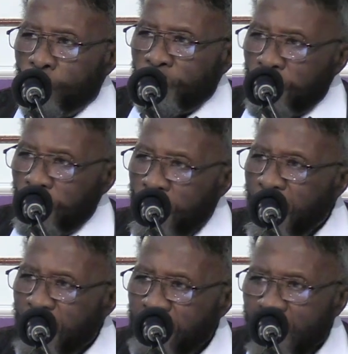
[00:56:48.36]
When they
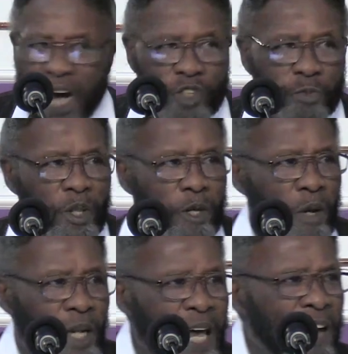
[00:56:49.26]
heard the gospel,
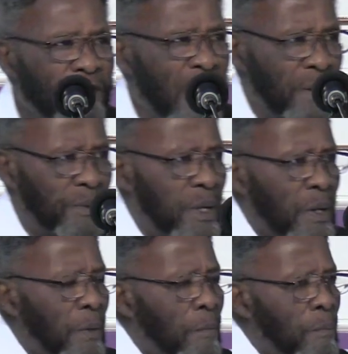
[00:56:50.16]
they believed it
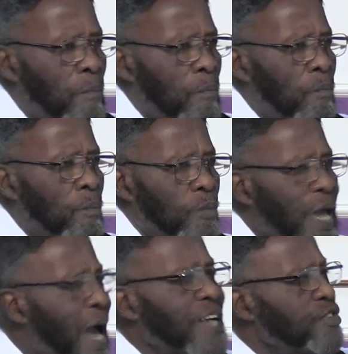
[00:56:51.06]

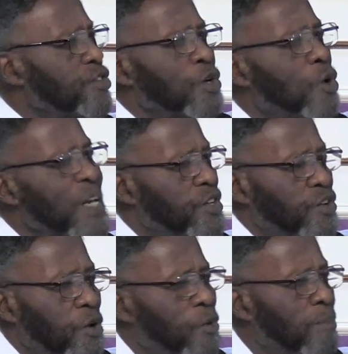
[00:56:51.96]
they ask the
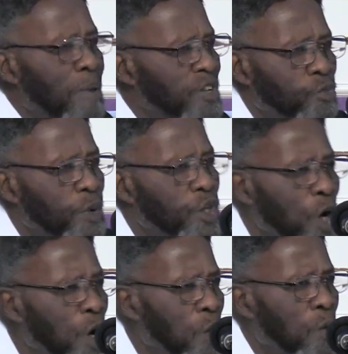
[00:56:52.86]
question, What must we
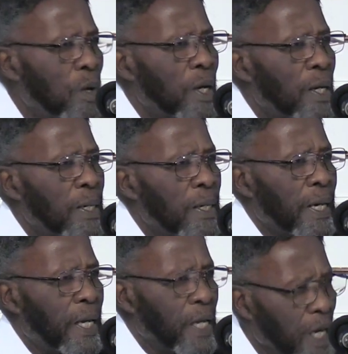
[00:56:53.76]
do?
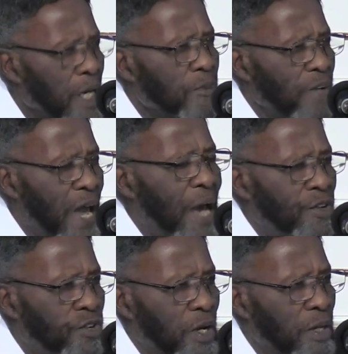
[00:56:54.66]
And here comes the
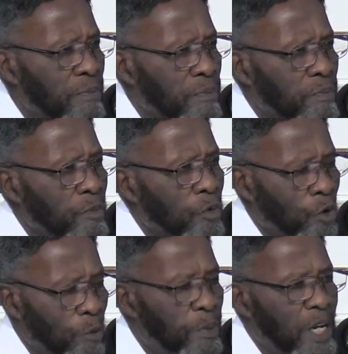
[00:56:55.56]
answer
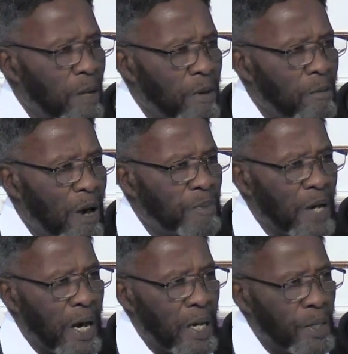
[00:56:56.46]
repent and be
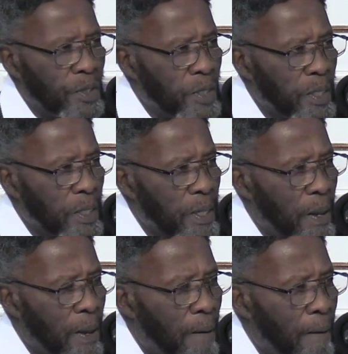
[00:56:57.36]
baptized.
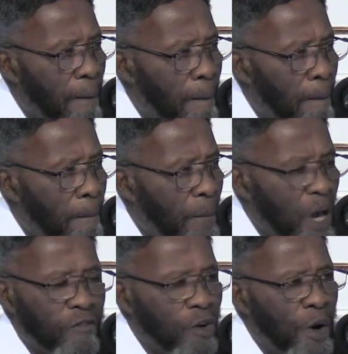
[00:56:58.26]

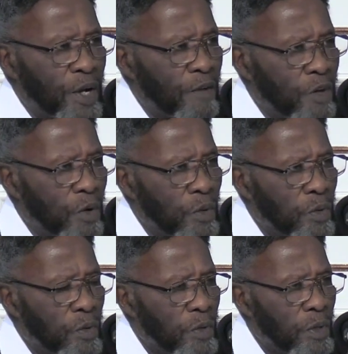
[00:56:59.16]
Every one of you.